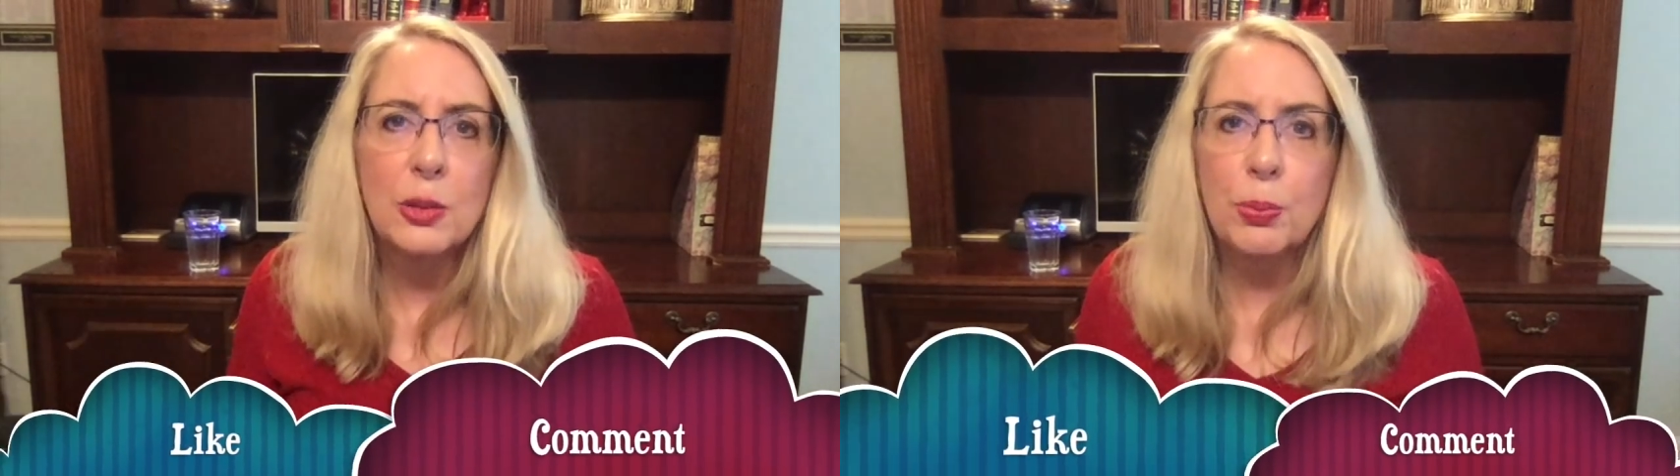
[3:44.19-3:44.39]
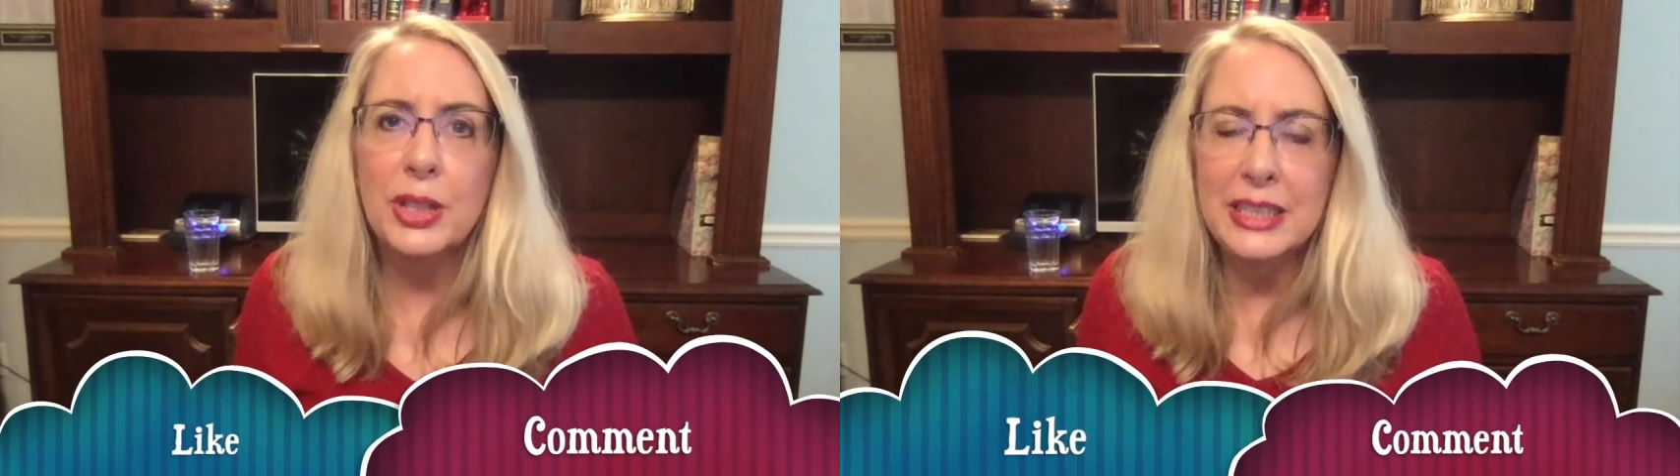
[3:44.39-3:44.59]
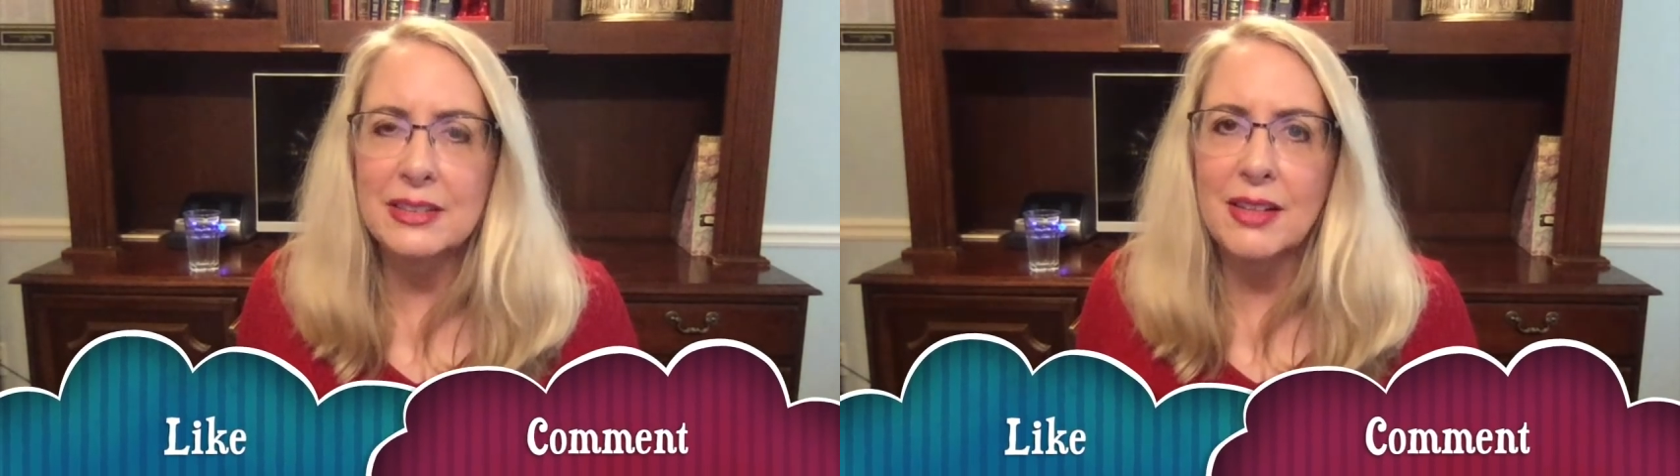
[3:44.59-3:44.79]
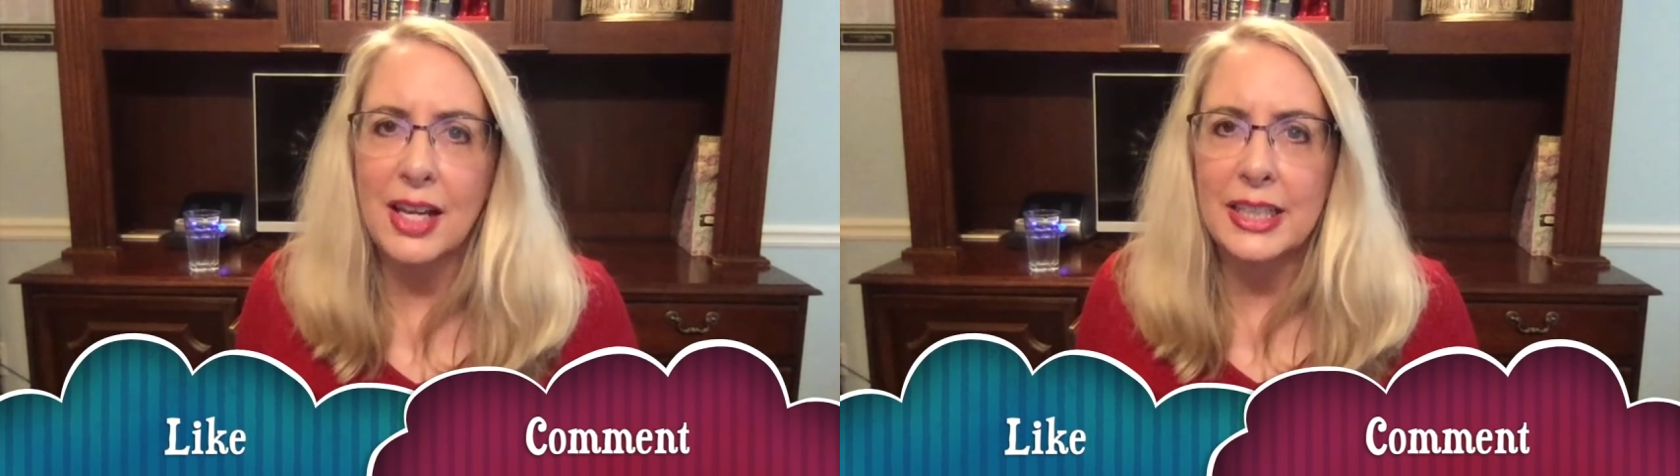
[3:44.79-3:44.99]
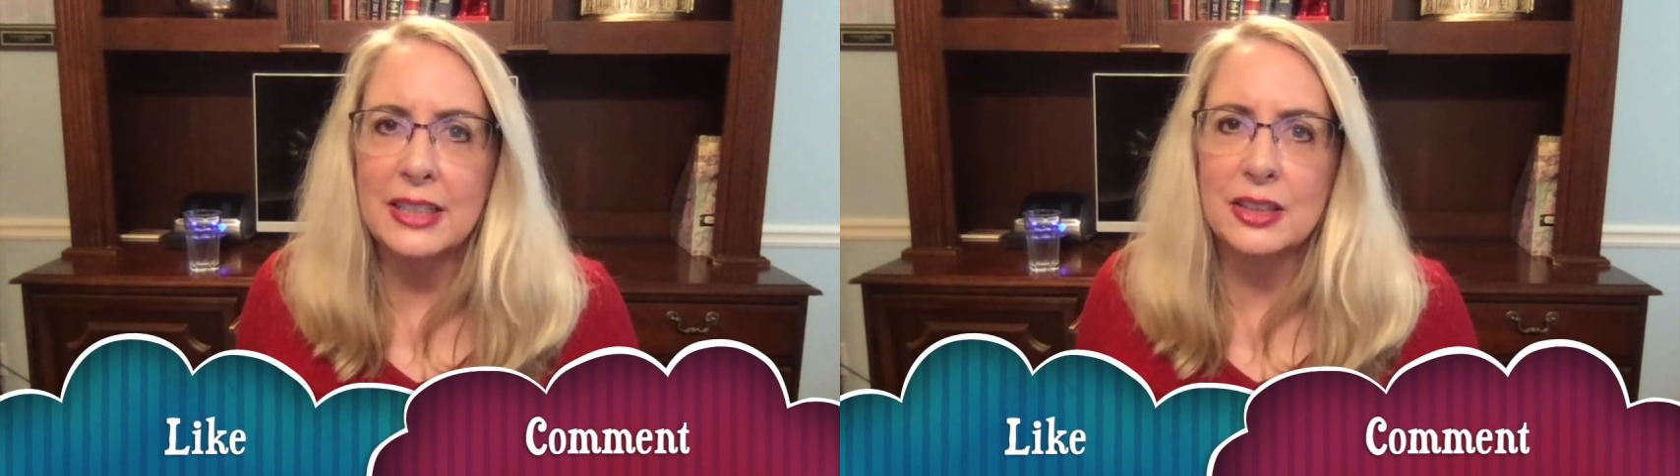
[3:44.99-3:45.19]
Please
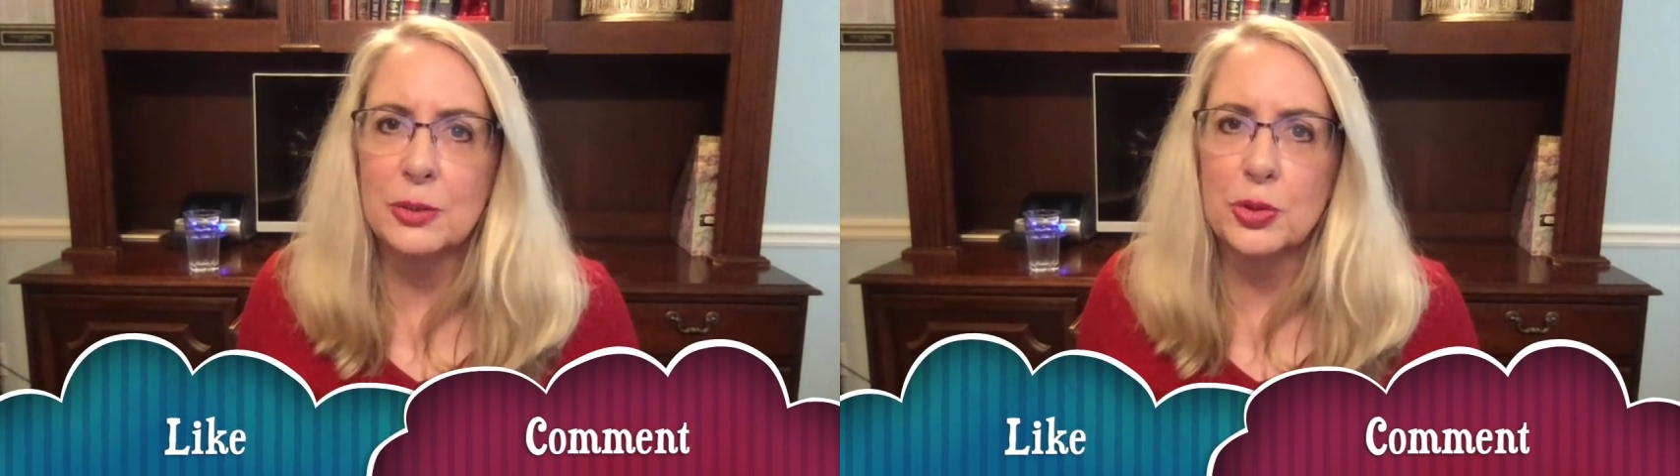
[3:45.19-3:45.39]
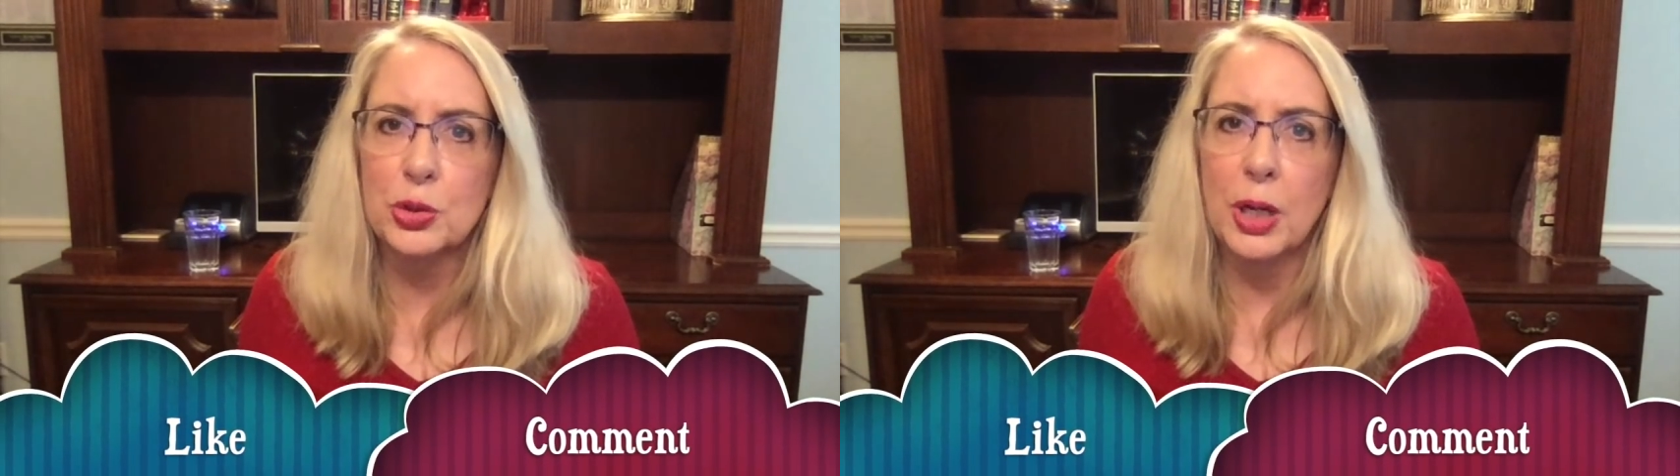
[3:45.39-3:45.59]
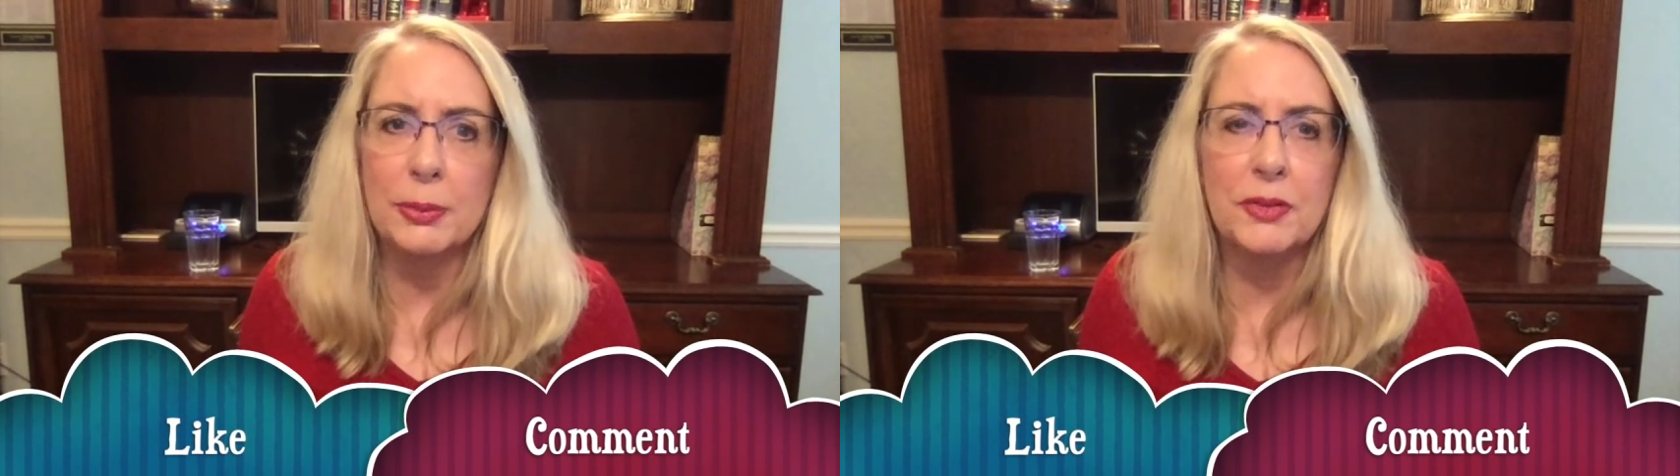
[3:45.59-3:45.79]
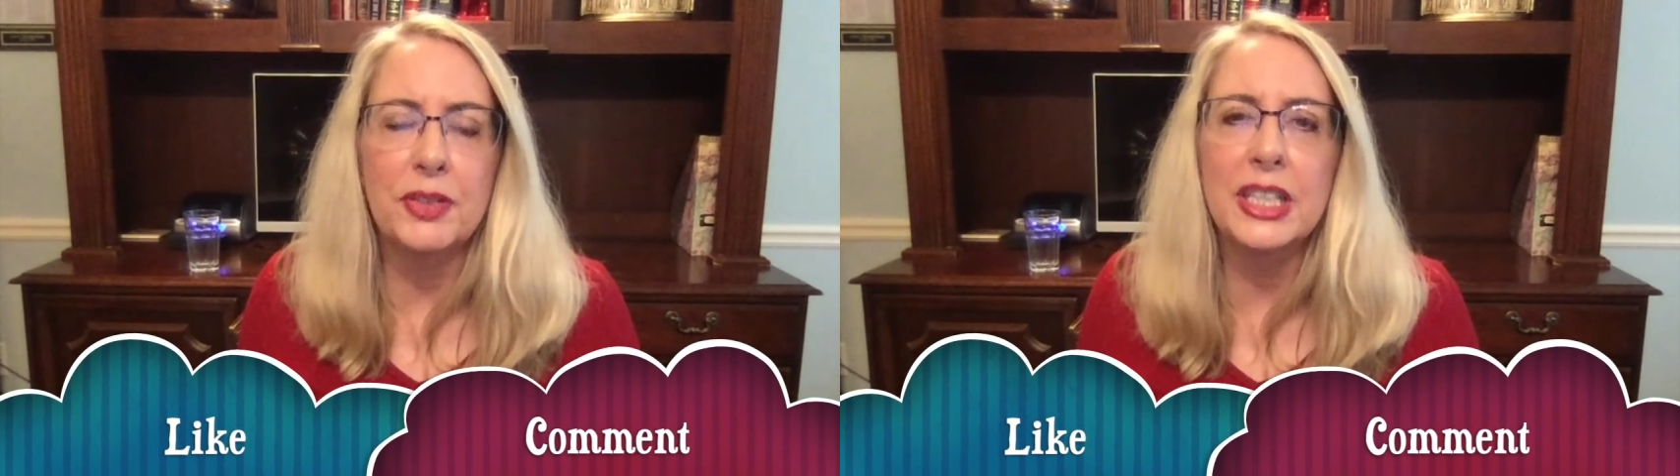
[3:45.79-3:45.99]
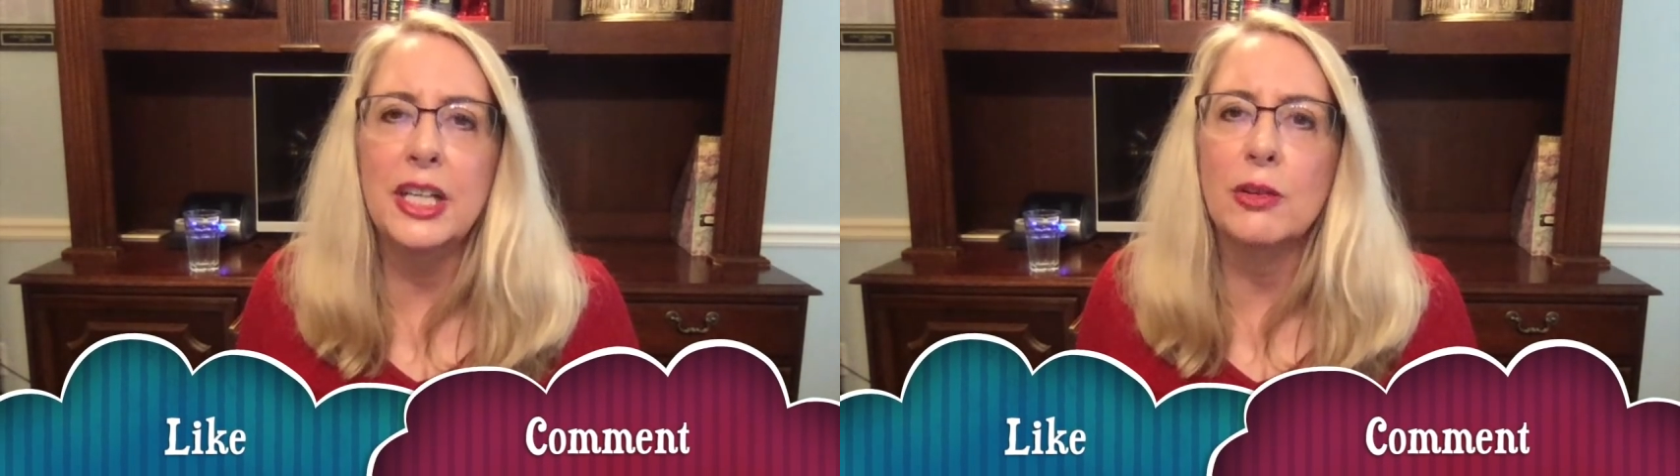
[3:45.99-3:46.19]
like and subscribe to the video.